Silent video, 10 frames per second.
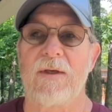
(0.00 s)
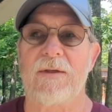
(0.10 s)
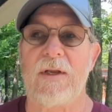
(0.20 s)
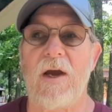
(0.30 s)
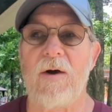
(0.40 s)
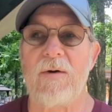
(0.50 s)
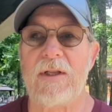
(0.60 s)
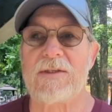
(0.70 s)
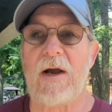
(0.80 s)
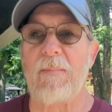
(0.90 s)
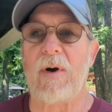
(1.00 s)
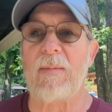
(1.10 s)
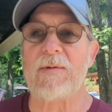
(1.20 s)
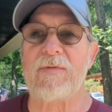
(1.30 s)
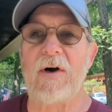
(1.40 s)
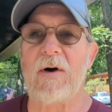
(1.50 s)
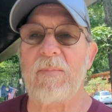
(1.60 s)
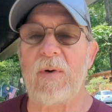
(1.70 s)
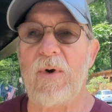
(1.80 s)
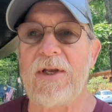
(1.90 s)
No, it's not Barb's fault,
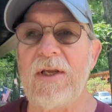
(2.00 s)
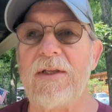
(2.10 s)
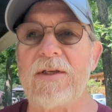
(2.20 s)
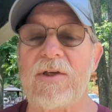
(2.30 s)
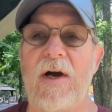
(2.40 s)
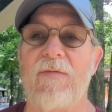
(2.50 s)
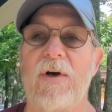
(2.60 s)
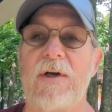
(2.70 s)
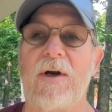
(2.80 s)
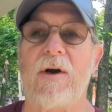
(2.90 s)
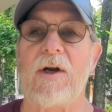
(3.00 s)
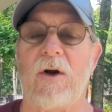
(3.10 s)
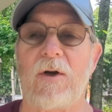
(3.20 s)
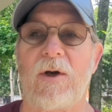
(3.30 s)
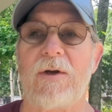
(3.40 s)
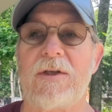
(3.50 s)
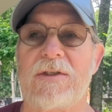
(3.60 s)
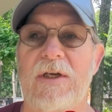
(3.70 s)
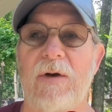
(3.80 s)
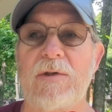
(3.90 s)
but we did discover it during our learning
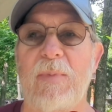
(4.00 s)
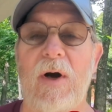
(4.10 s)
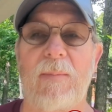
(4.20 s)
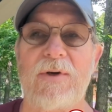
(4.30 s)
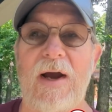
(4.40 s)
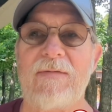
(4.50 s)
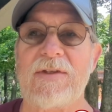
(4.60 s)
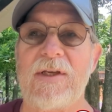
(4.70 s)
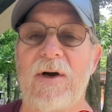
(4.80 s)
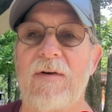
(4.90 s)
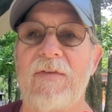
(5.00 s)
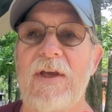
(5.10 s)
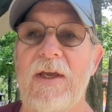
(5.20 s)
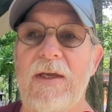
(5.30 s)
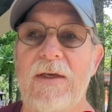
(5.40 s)
series, Barb Drives the RV.